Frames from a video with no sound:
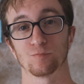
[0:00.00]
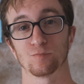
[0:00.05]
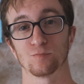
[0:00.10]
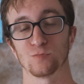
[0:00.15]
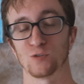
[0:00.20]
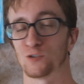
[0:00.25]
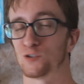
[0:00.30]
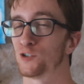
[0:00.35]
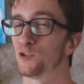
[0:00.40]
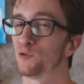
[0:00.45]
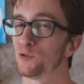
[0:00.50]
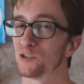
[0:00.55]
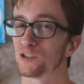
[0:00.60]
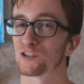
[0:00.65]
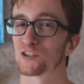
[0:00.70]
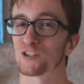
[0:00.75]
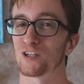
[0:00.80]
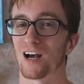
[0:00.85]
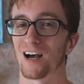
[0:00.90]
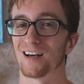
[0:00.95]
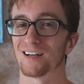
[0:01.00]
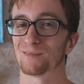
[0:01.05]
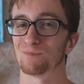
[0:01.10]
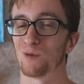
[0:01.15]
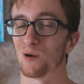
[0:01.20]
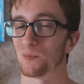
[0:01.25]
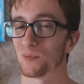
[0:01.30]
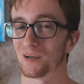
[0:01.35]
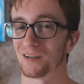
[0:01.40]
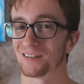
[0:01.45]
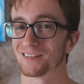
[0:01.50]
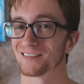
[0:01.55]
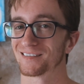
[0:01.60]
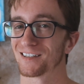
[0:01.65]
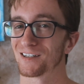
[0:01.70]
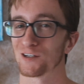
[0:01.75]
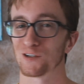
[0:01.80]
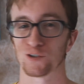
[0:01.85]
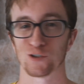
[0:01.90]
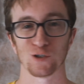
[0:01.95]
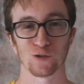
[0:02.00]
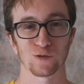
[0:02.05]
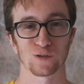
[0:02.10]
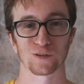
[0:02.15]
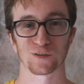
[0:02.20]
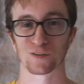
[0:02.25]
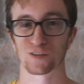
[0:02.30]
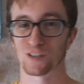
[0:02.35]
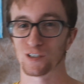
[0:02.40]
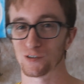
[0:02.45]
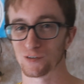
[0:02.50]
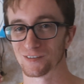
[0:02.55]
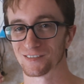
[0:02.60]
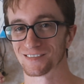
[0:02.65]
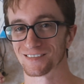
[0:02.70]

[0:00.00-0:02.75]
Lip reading: to shoot your shot. Remember, shoot or shoot.